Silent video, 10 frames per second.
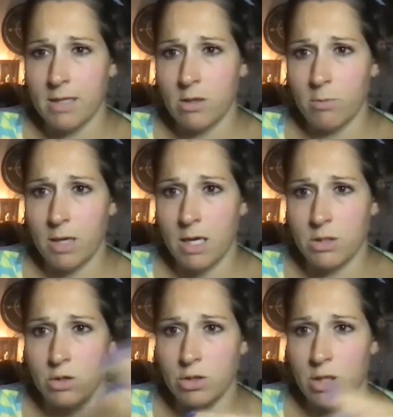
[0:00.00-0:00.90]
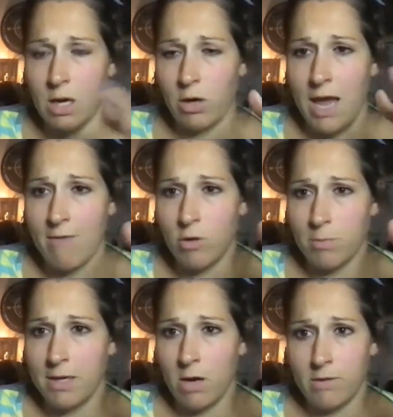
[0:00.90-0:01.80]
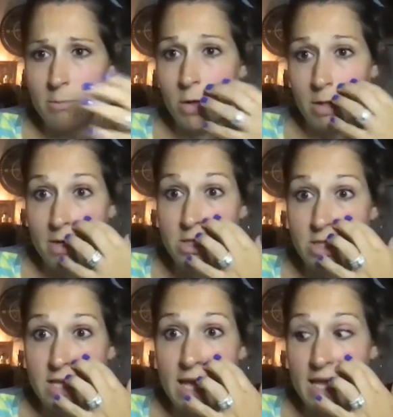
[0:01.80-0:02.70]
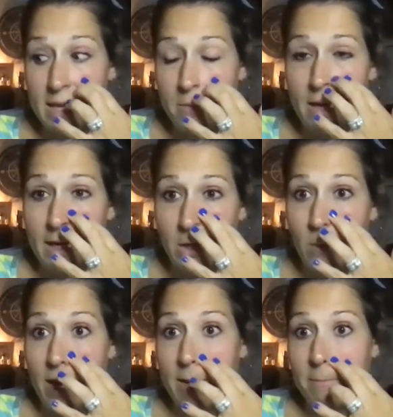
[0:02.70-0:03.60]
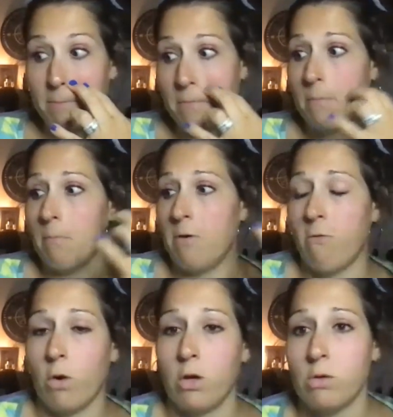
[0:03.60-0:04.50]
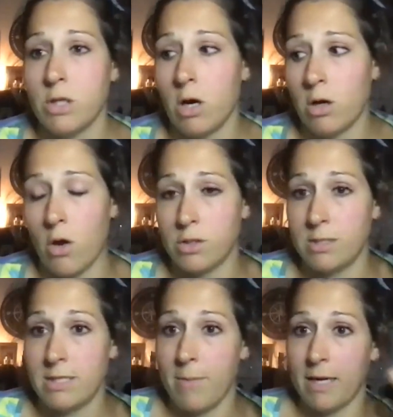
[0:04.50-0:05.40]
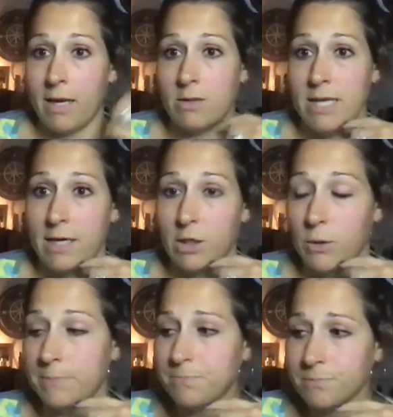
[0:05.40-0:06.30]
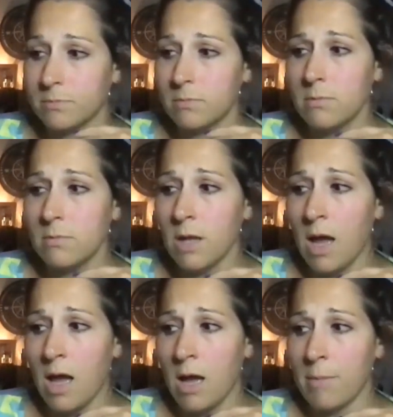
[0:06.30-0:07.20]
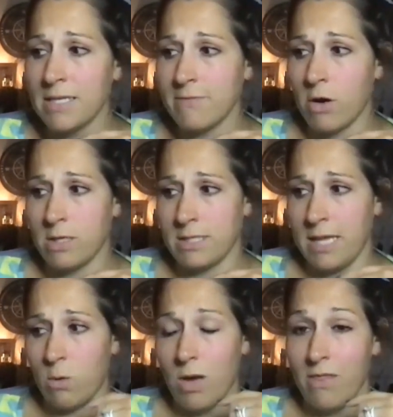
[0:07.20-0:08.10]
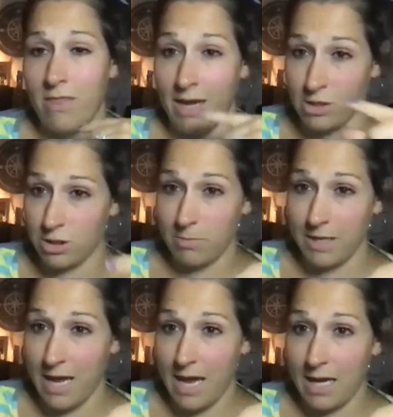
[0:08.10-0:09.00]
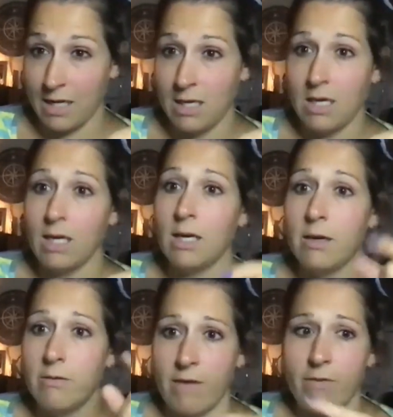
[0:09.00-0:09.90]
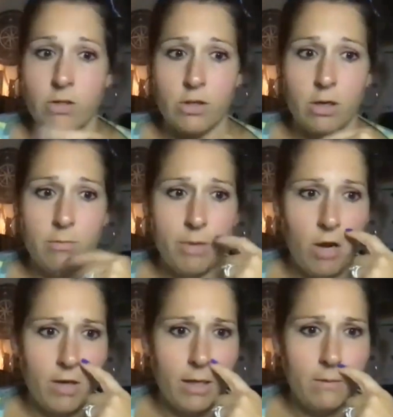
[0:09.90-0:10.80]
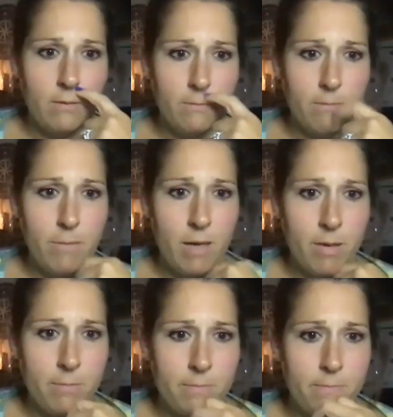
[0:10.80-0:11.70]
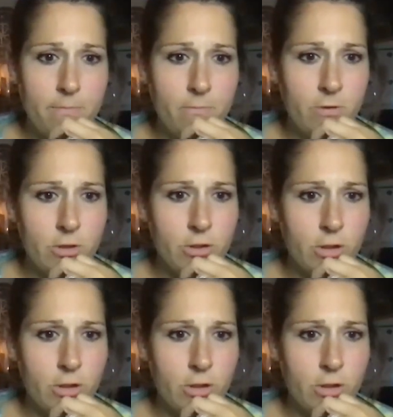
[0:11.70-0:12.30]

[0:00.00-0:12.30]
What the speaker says: either, because you should already have your PRV pretty much set and planned away before you start coaching somebody else how to do it. As far as what they should be at, 500 PRV minimum for sure.